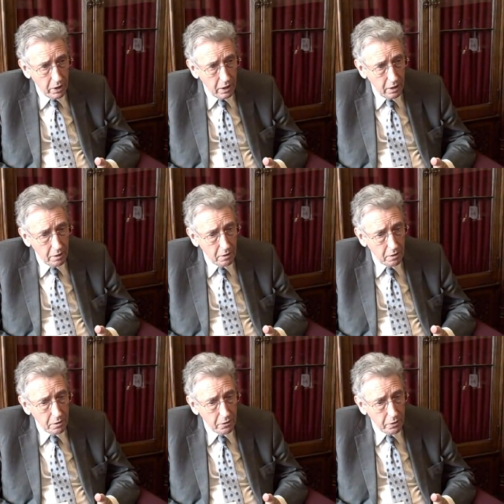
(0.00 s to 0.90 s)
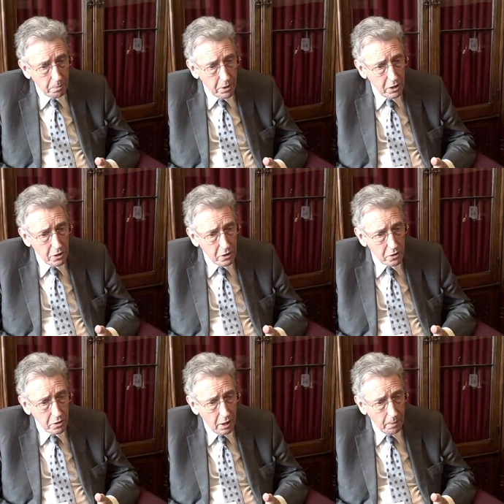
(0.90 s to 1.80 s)
The, the, the British
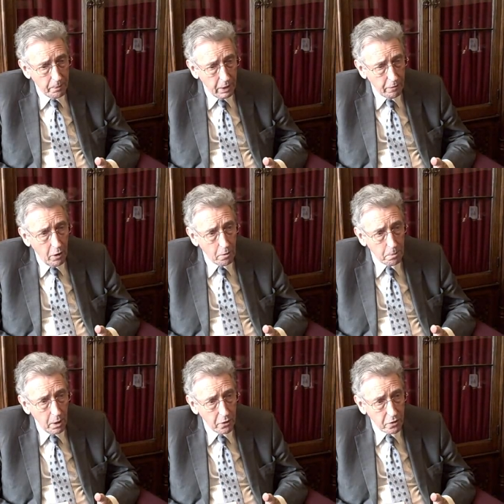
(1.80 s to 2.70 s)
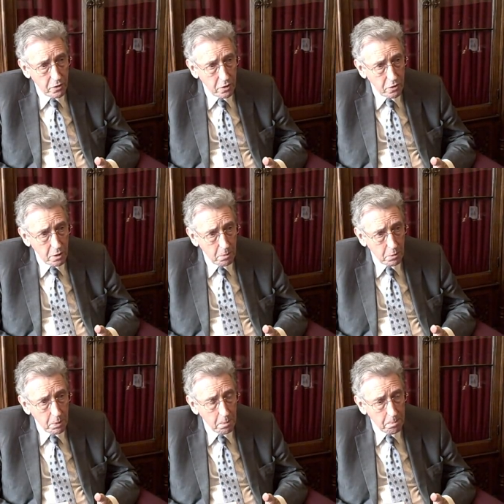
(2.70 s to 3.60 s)
um, foreign policy system
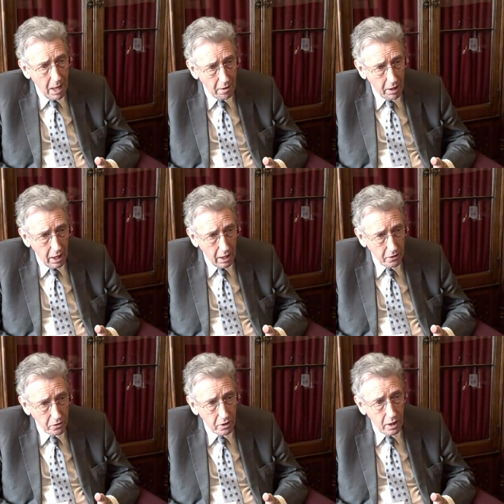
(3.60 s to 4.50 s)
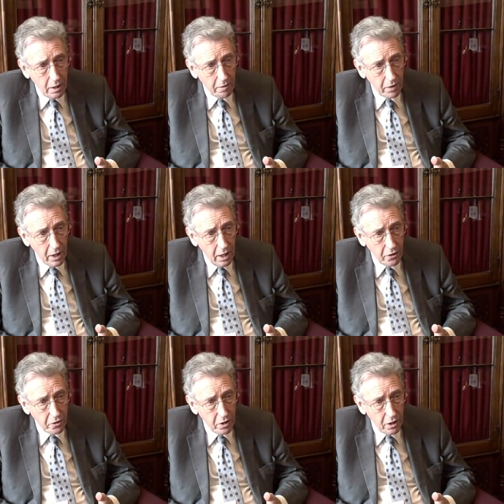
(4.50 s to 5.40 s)
has been paralysed for the
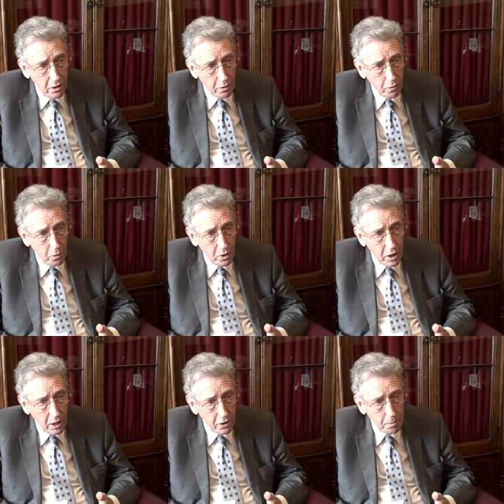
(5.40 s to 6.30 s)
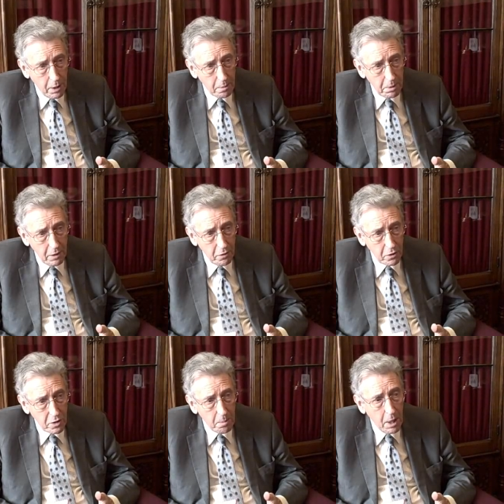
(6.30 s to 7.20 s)
last 30 or 40 years by the belief
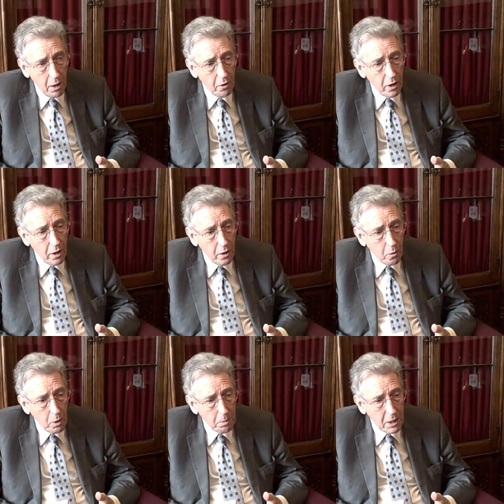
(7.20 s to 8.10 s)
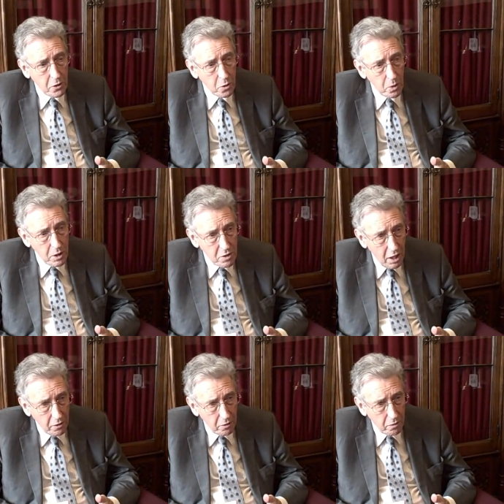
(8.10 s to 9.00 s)
that somehow we're being squeezed
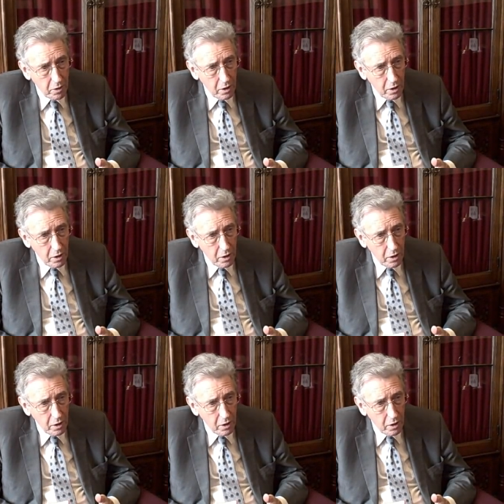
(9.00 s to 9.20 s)
out of